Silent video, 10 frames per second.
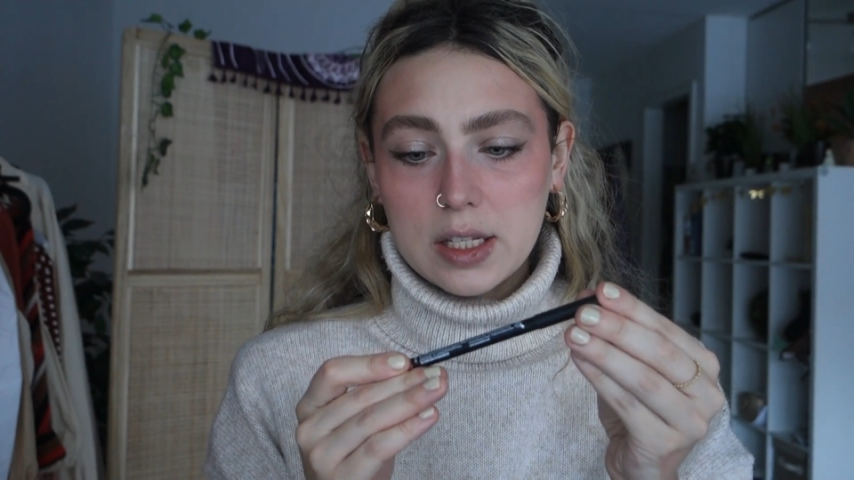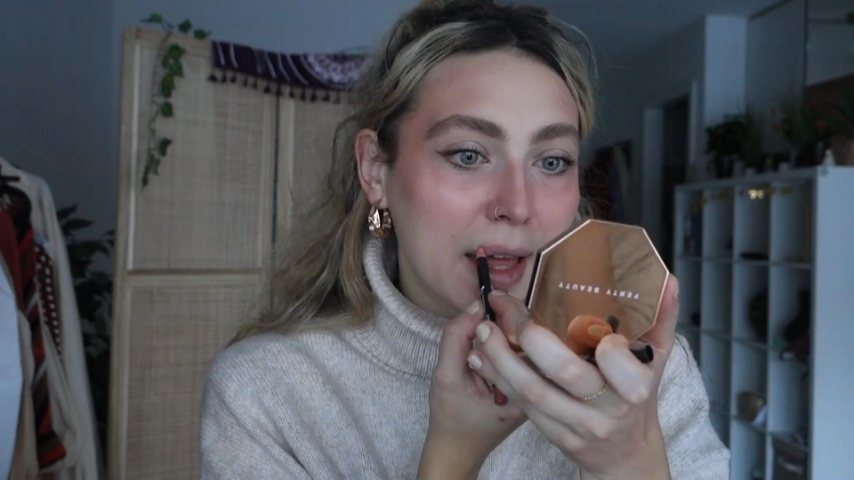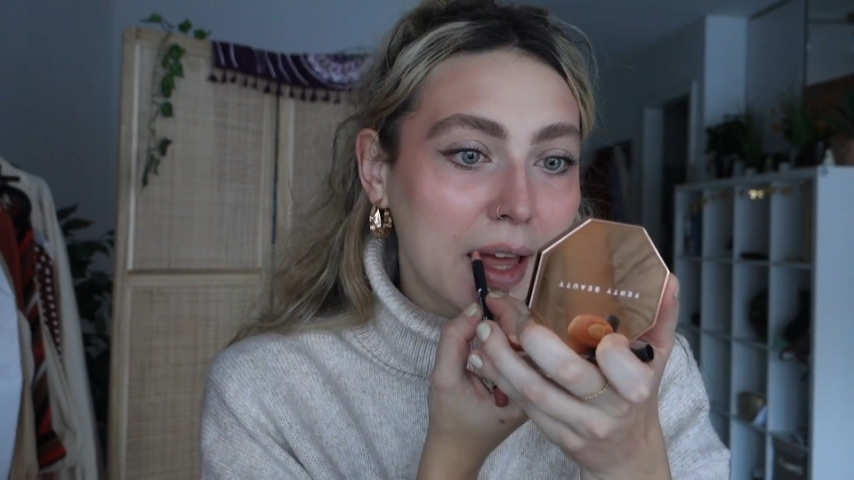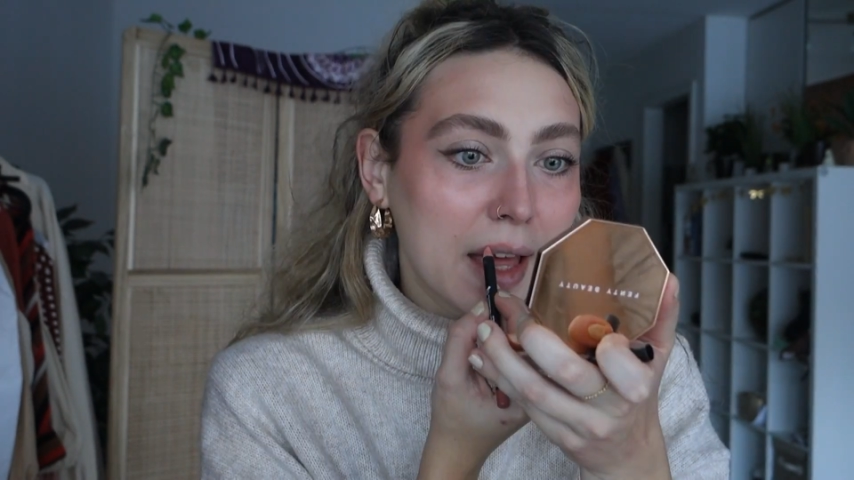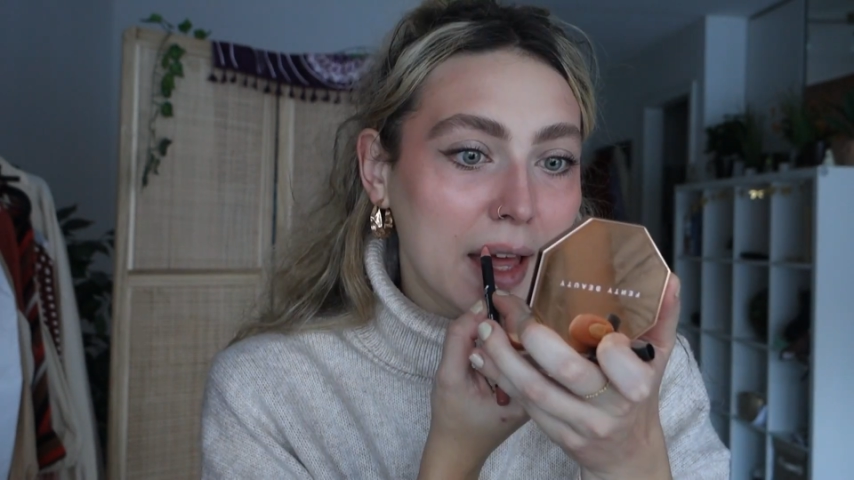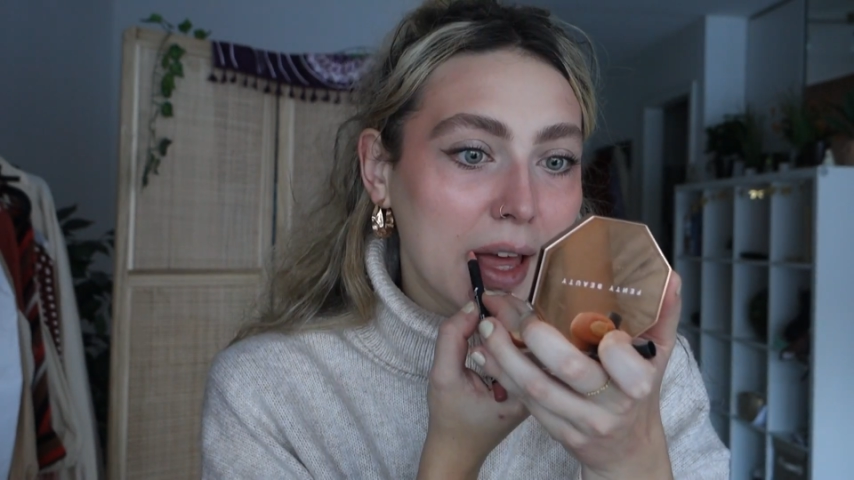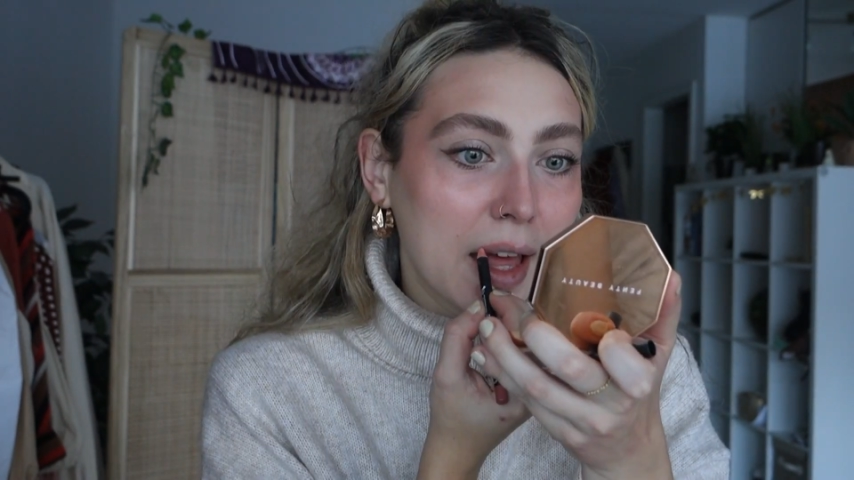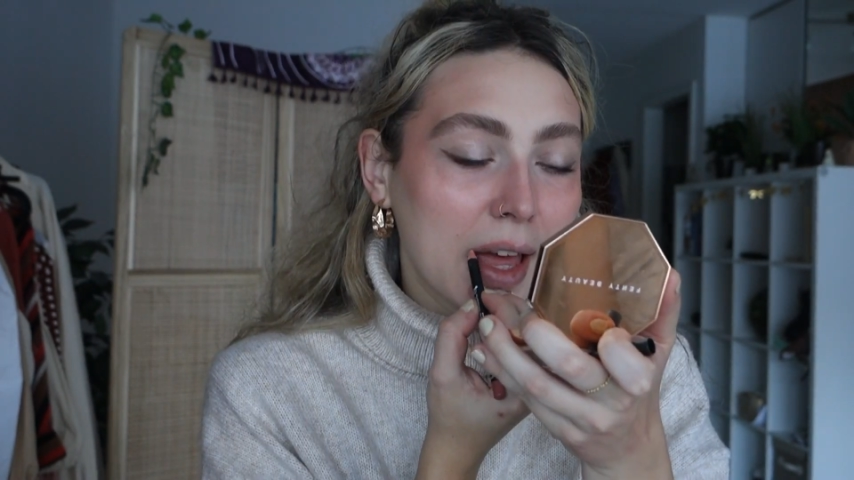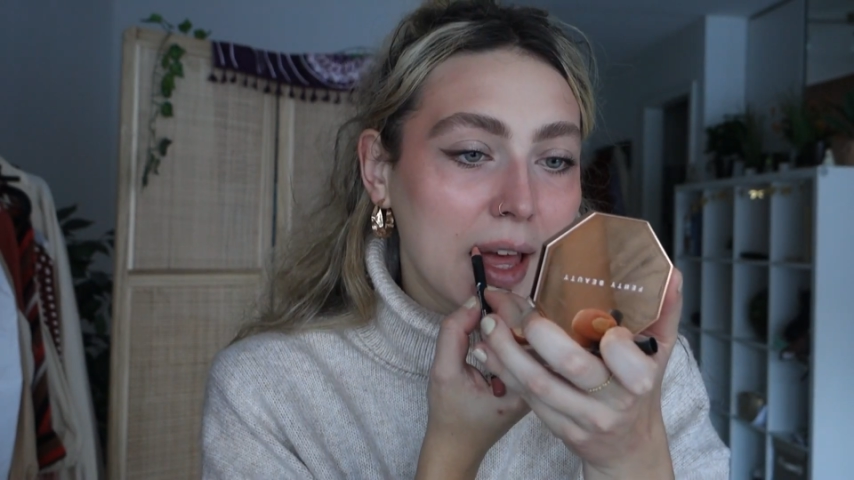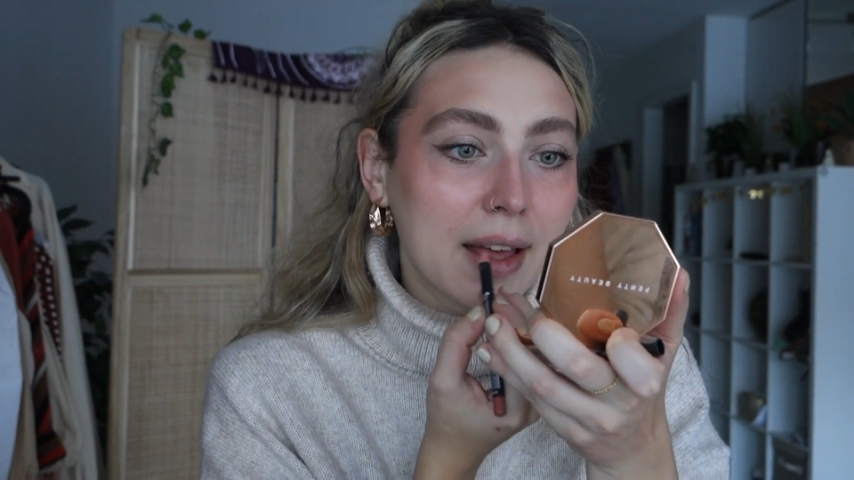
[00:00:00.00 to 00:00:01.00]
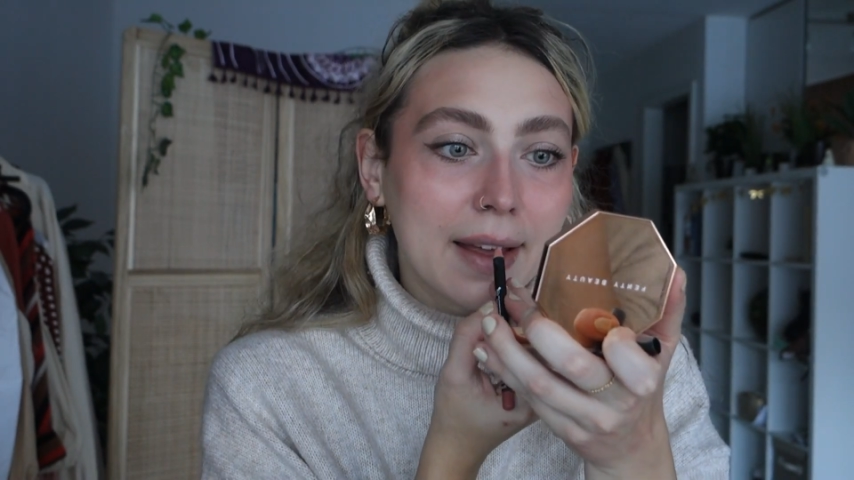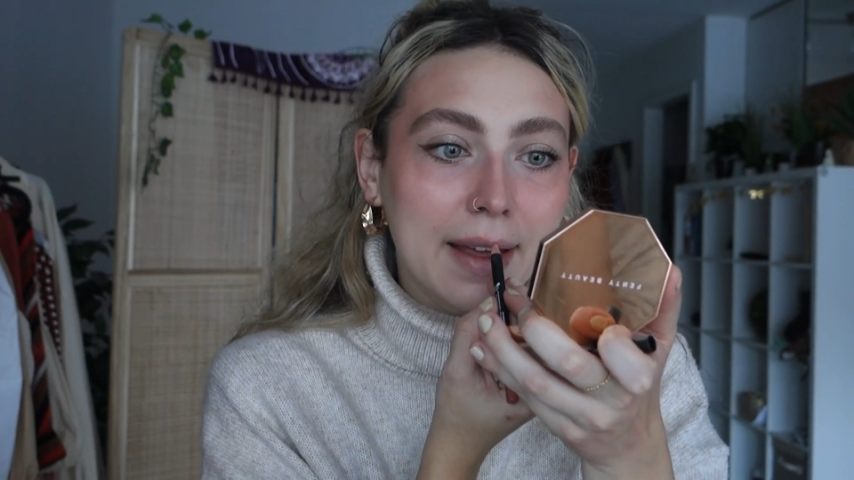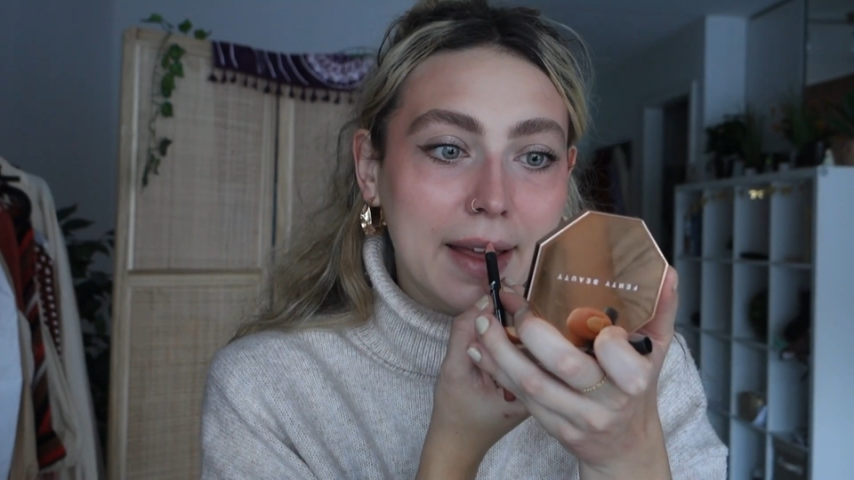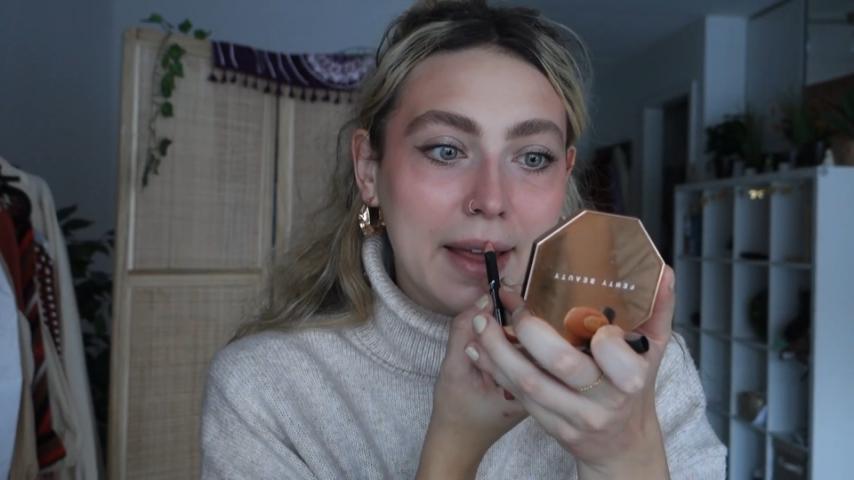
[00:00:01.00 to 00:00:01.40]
Brunch Me.